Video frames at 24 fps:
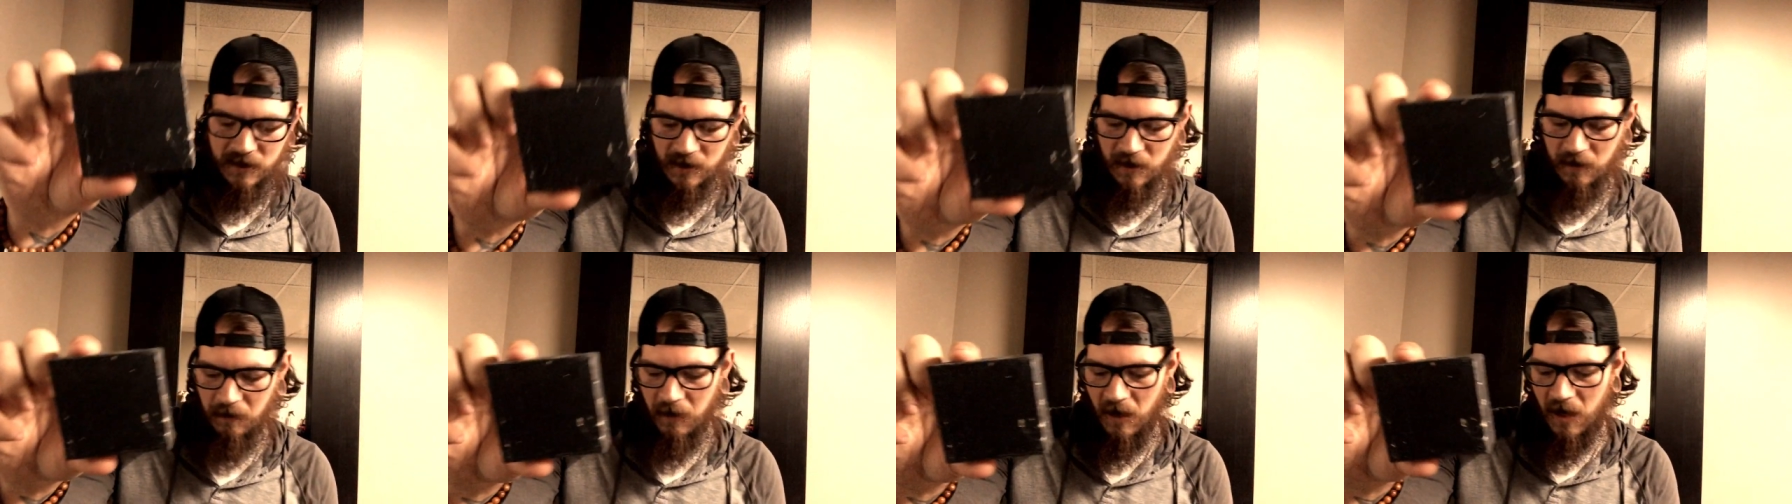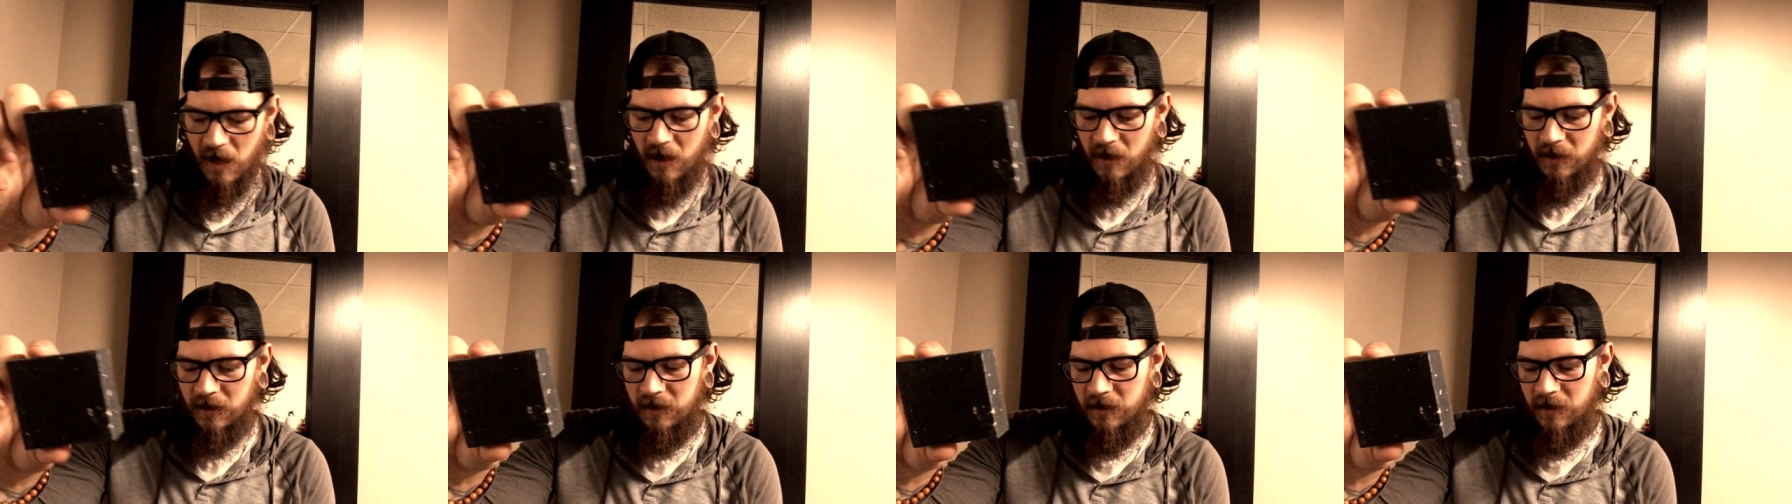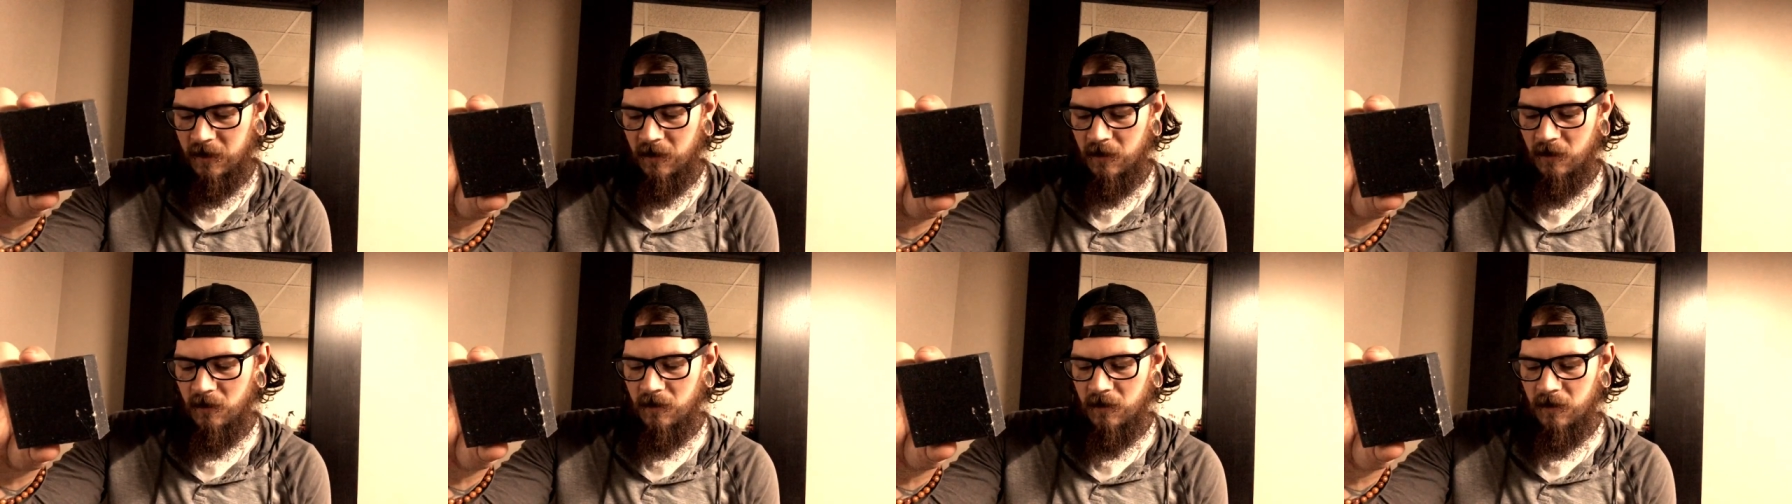of the box
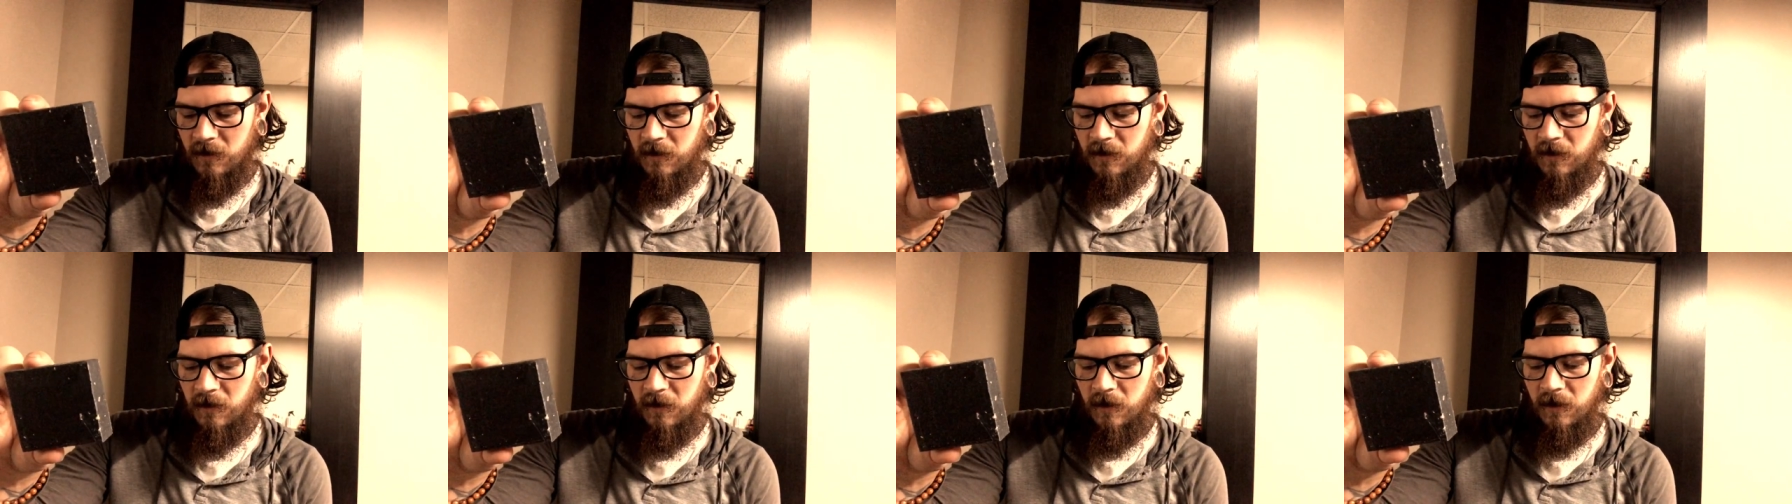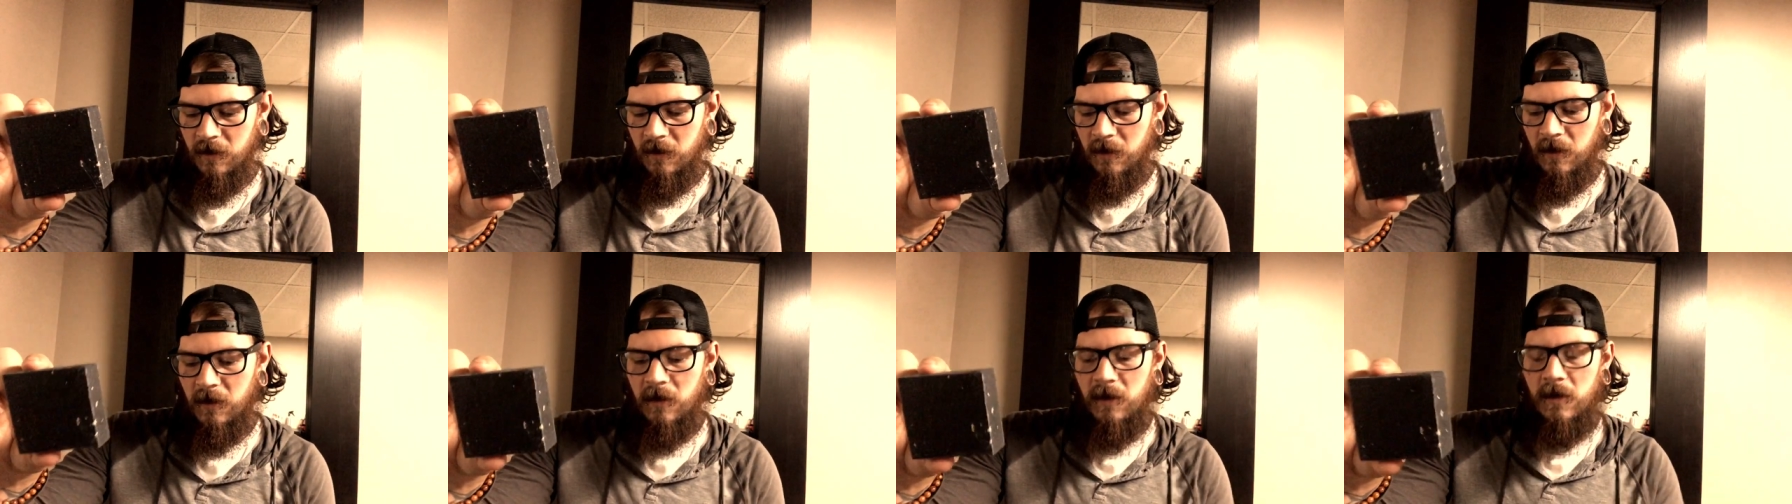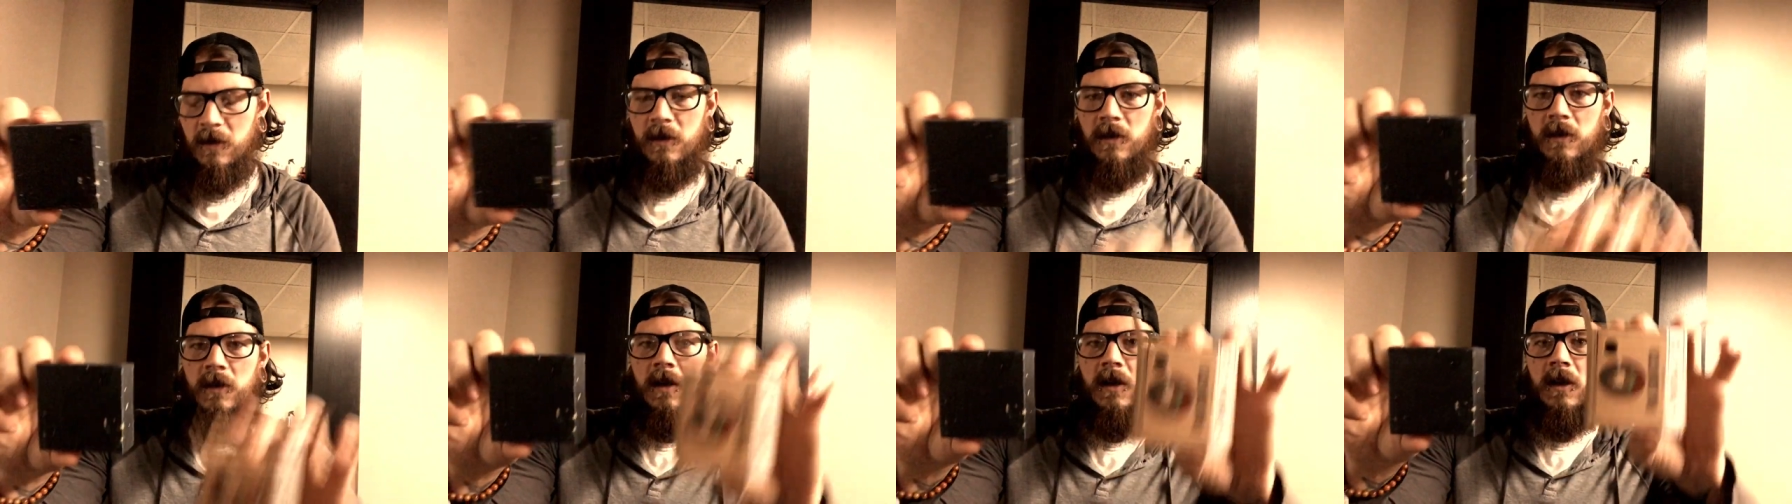too.
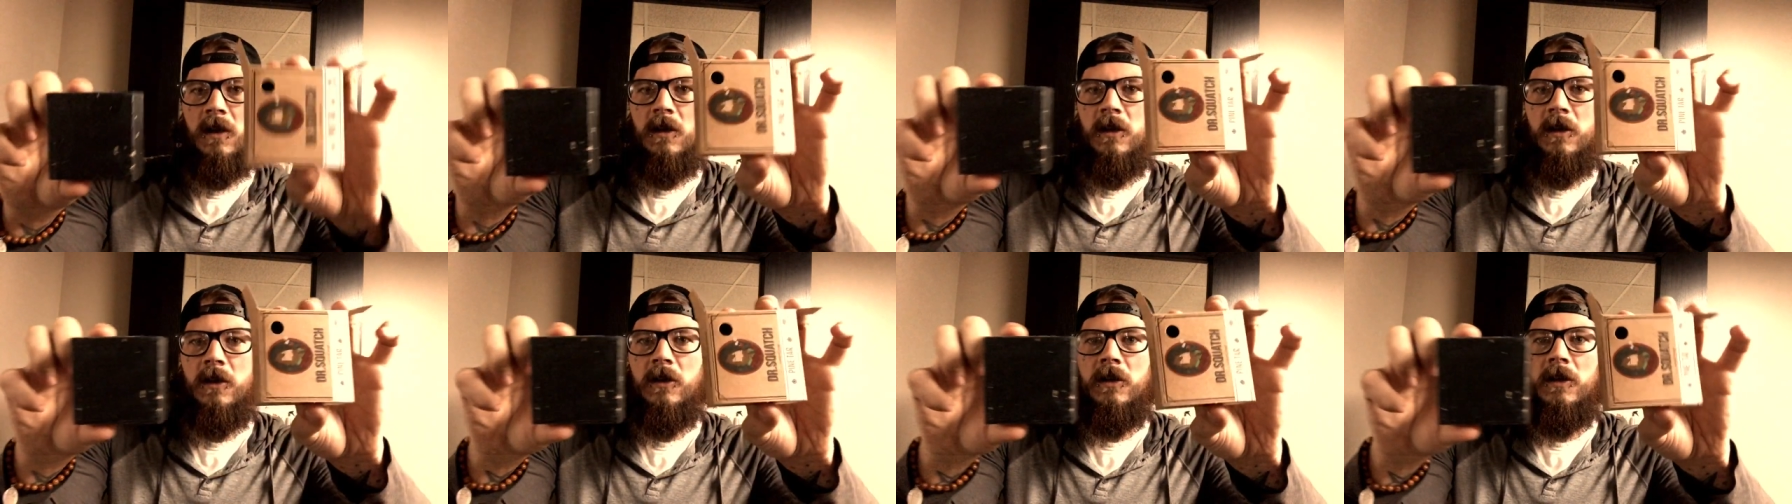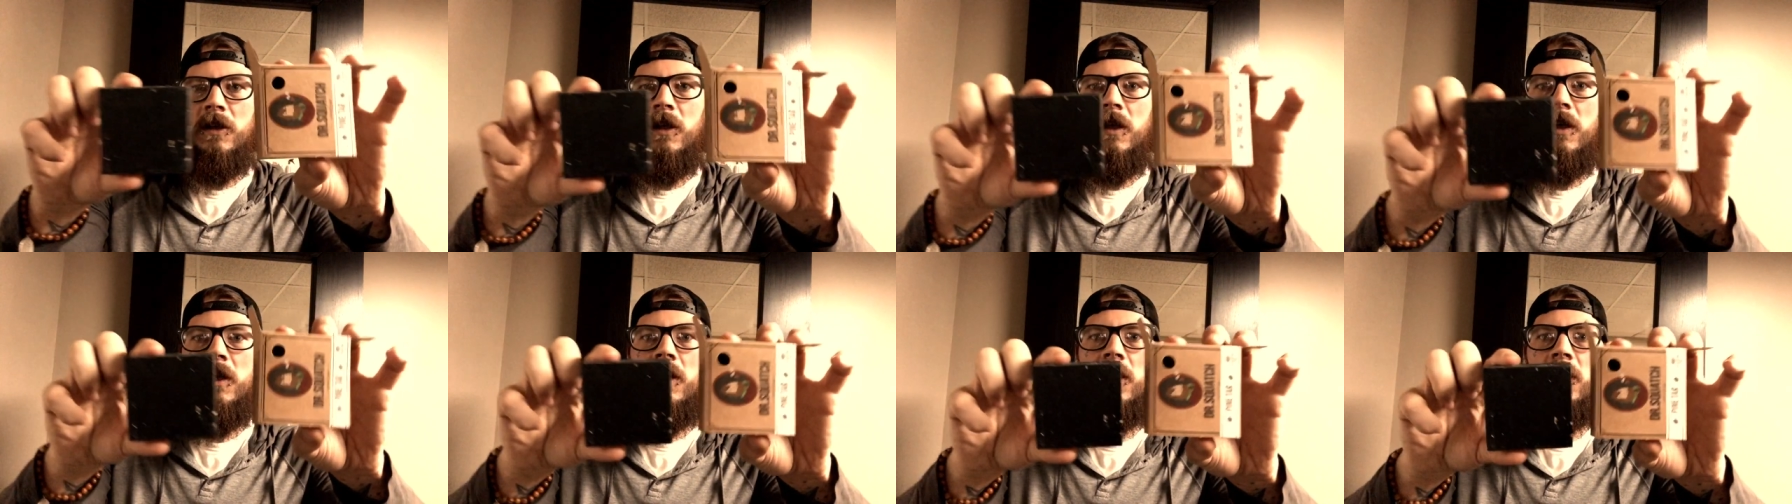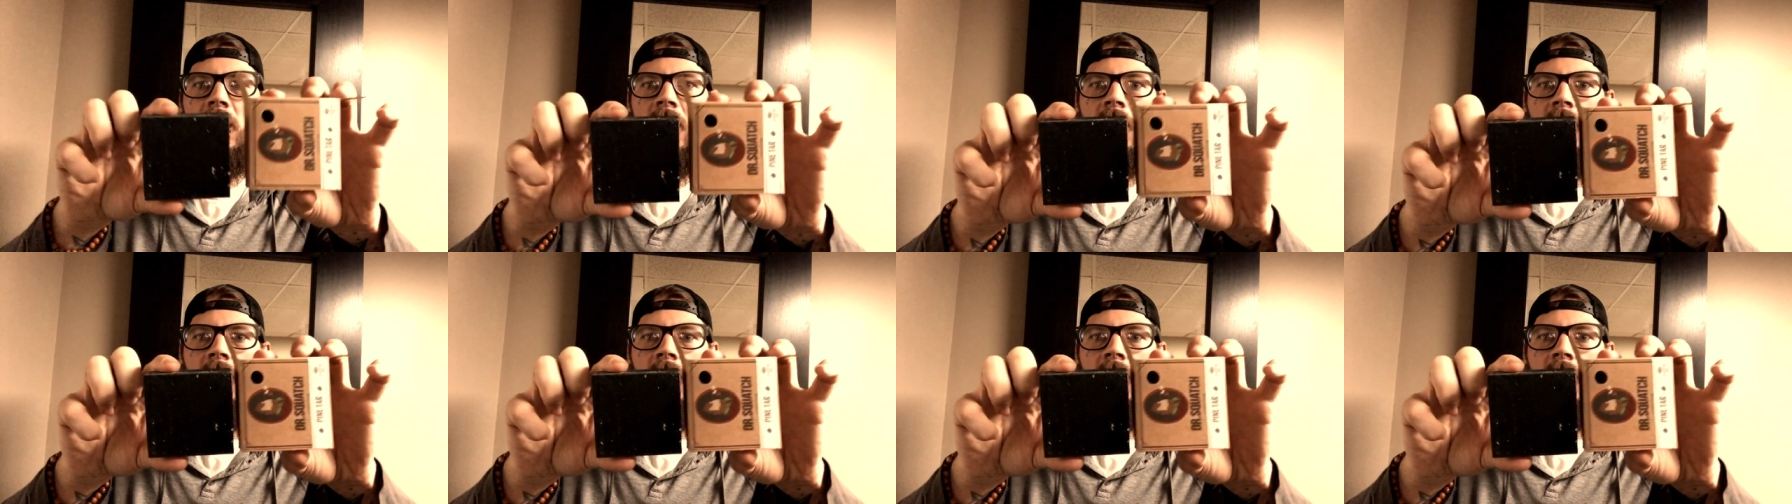You can clearly